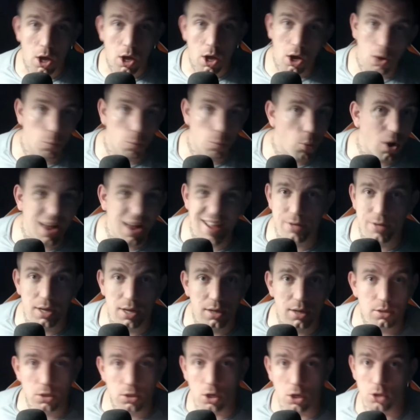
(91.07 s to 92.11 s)
on whatever
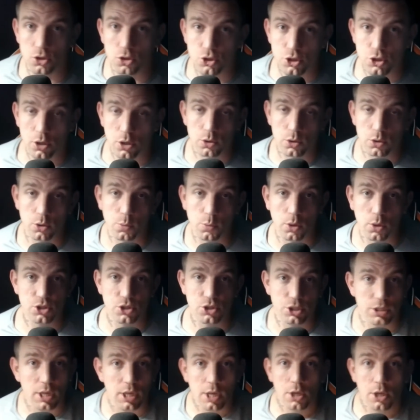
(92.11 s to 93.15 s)
console you
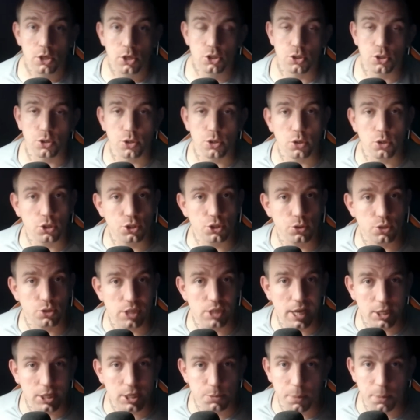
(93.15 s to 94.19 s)
wanted. So you could use an
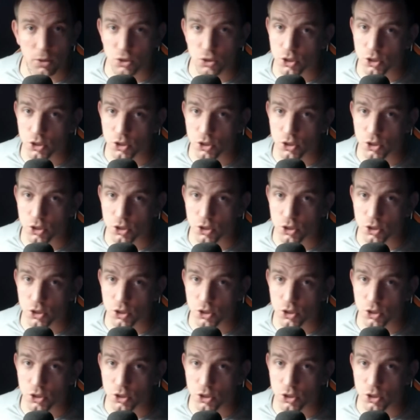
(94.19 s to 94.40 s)
Xbox